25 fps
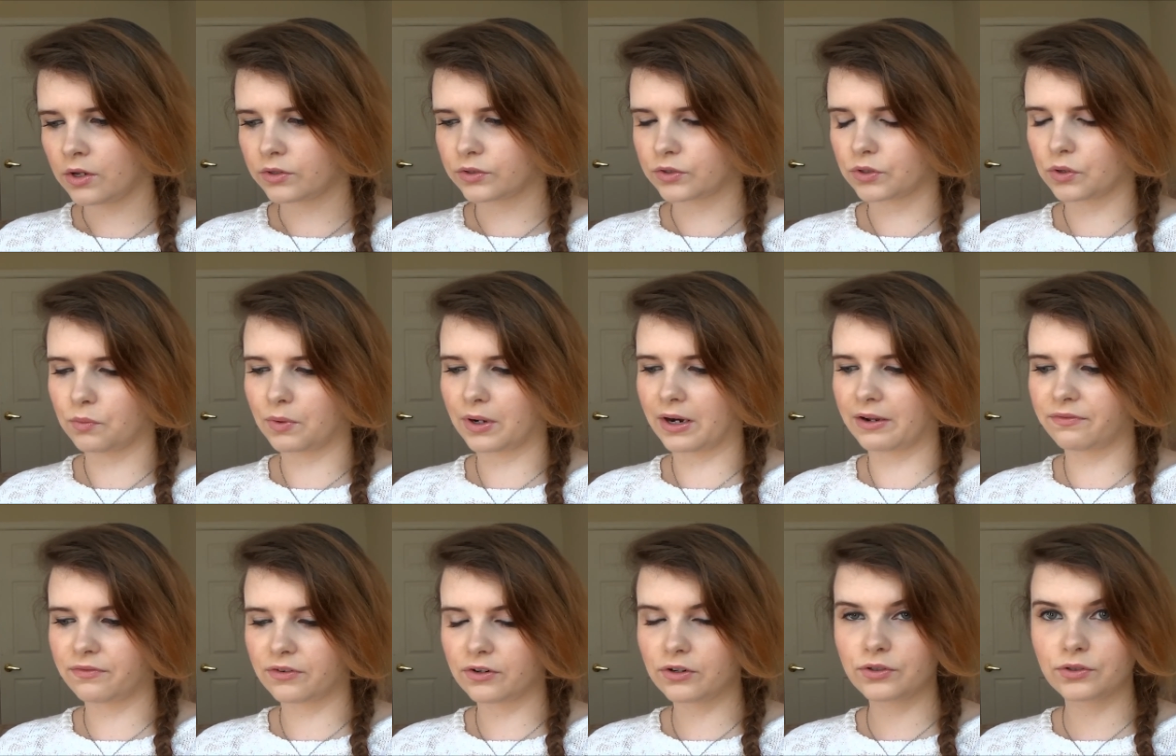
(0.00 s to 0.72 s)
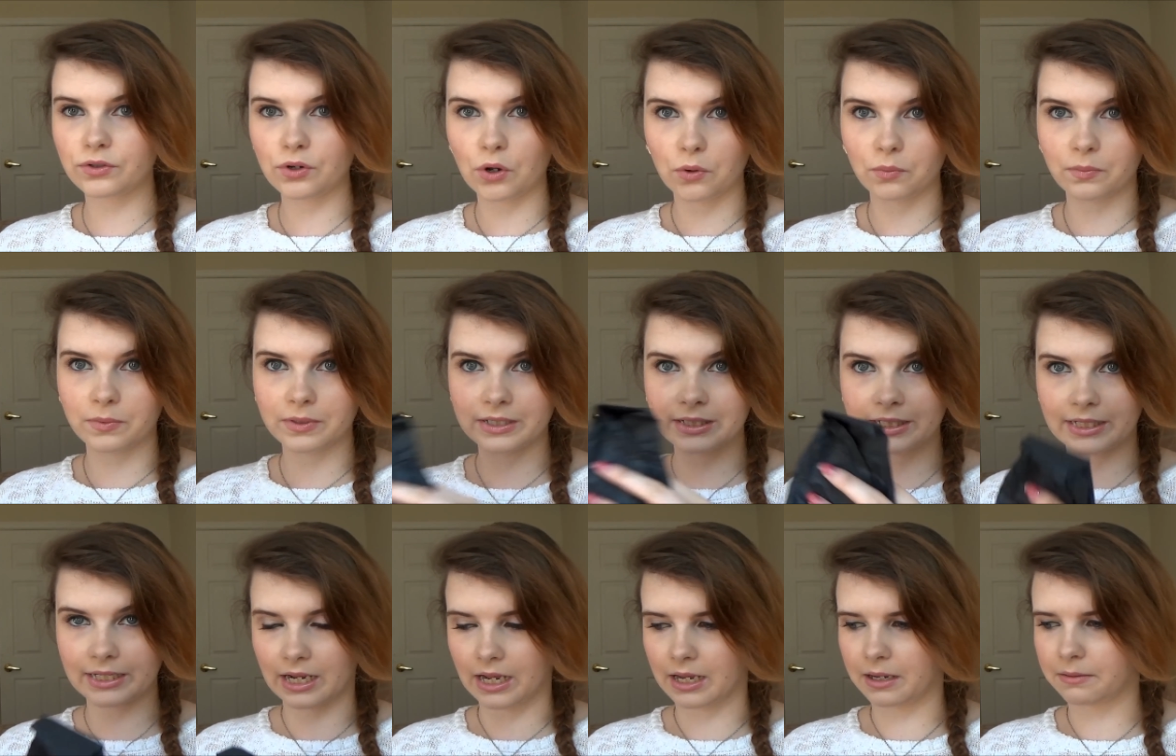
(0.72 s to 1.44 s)
So when I first
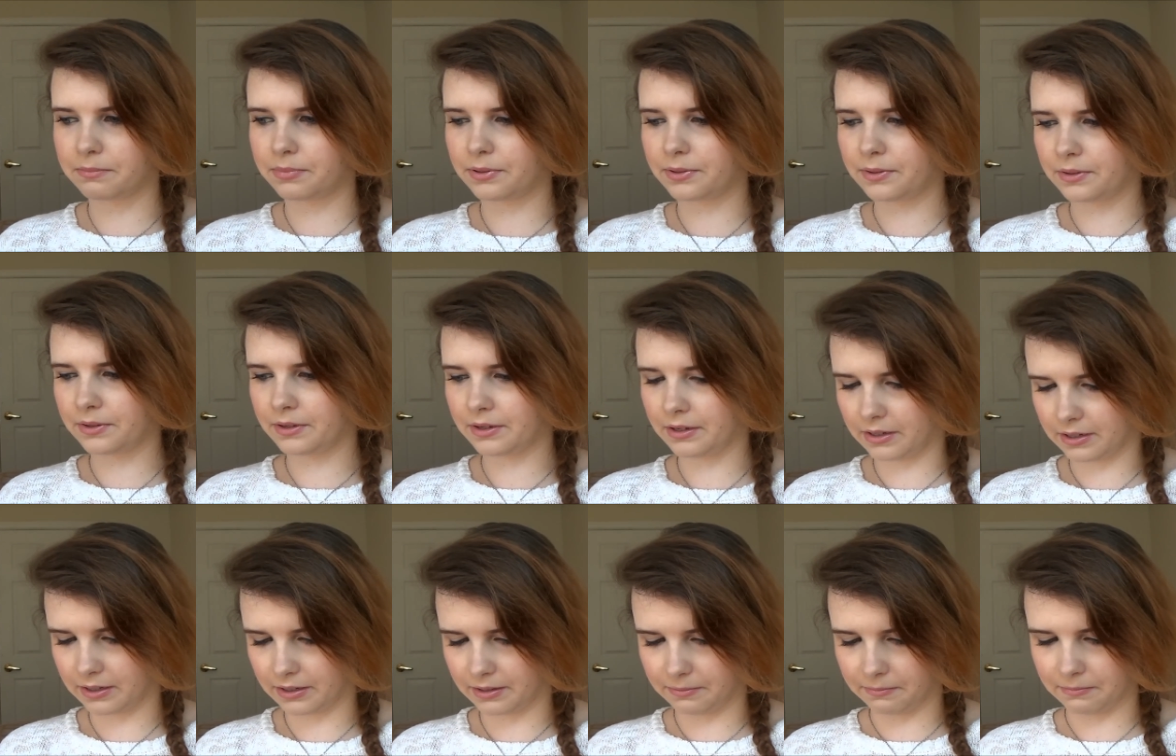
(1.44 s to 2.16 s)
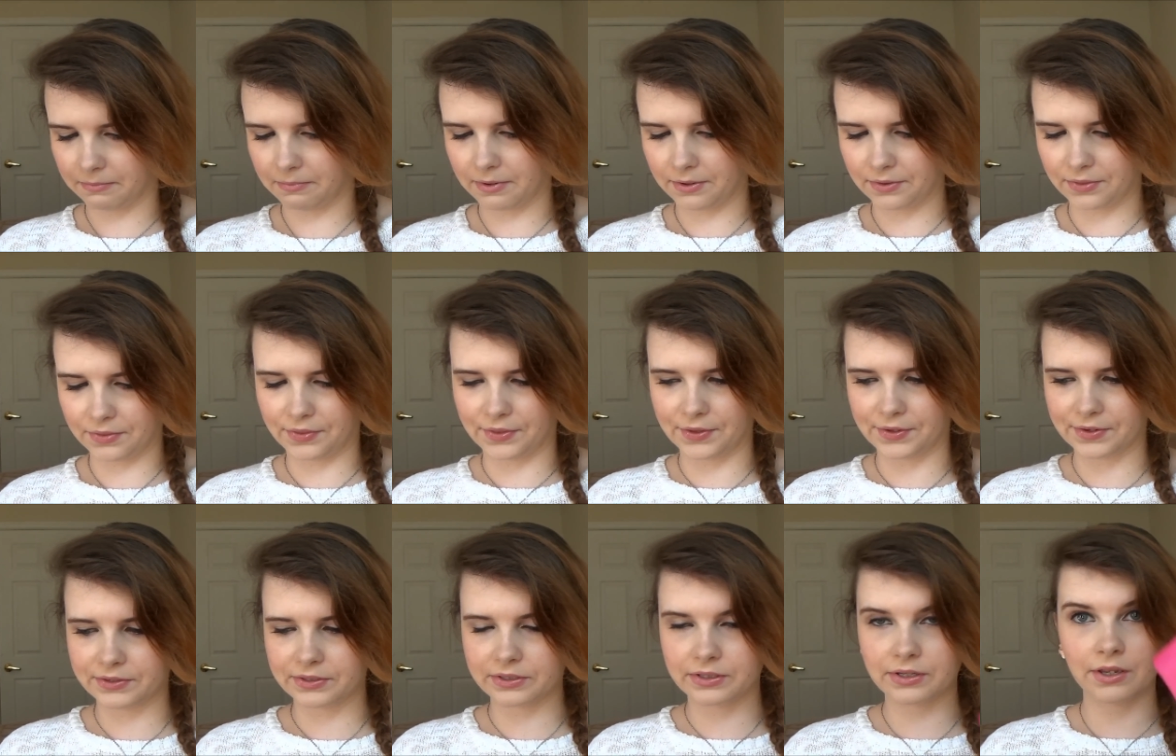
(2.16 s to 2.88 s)
opened it up, um,
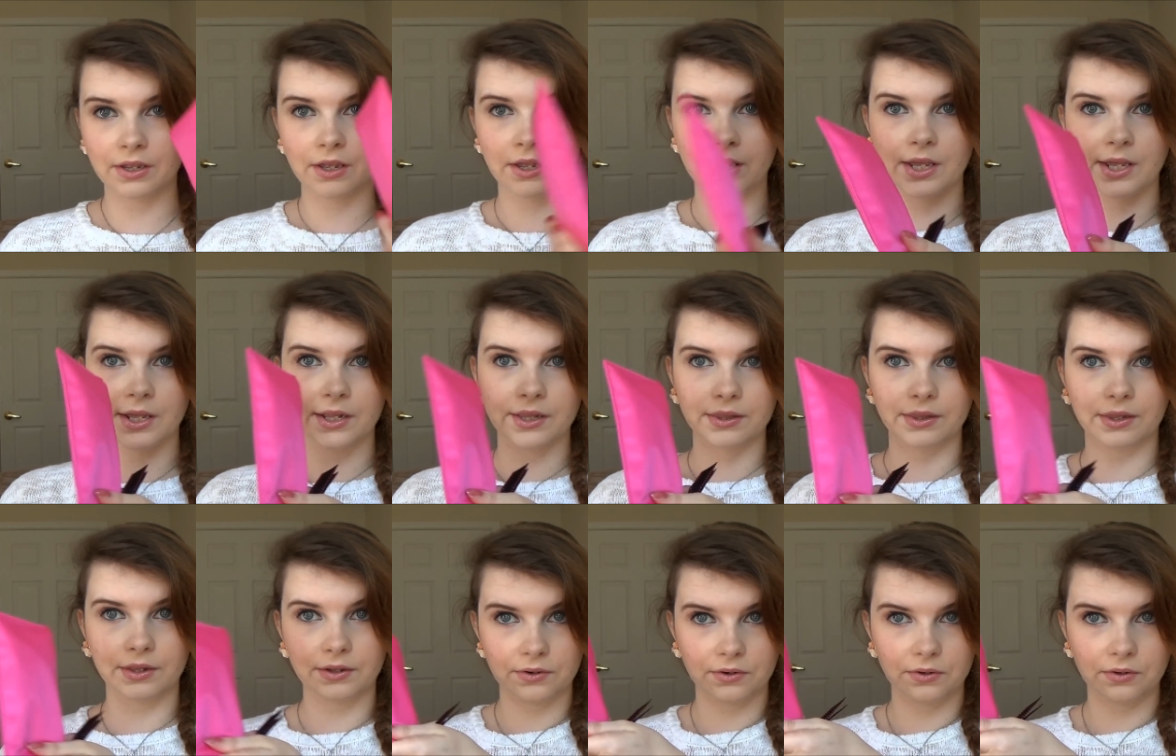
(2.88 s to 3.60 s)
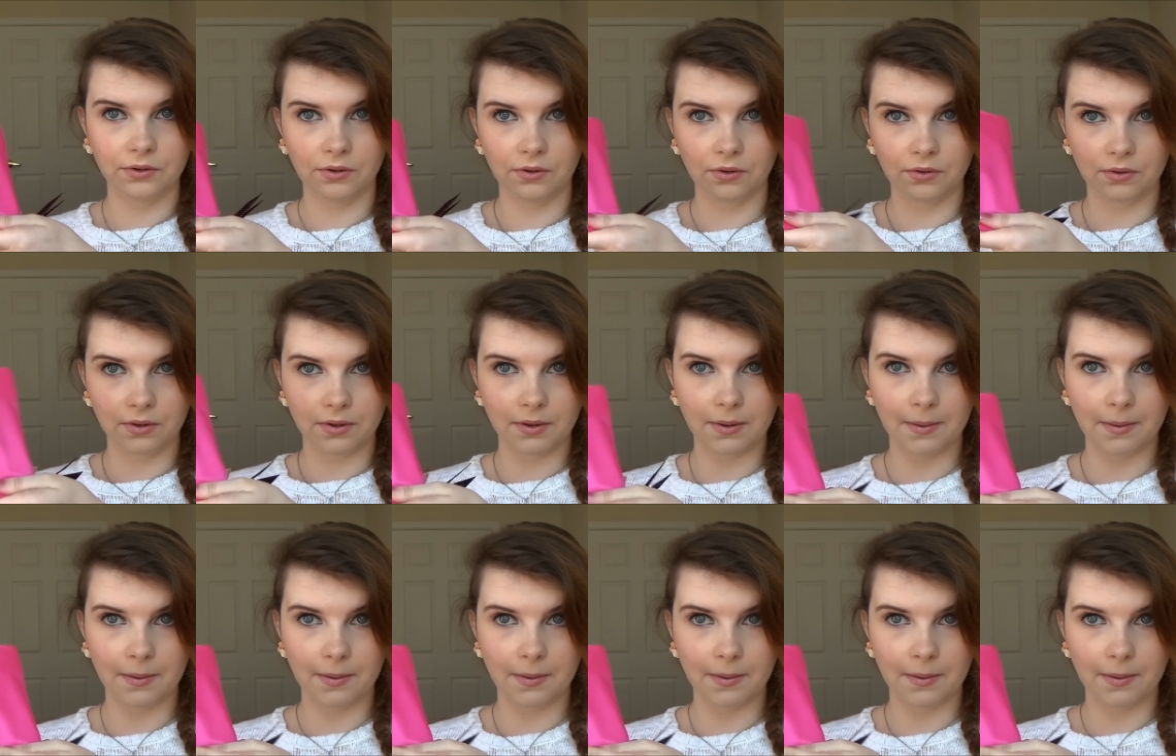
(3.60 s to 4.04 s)
this little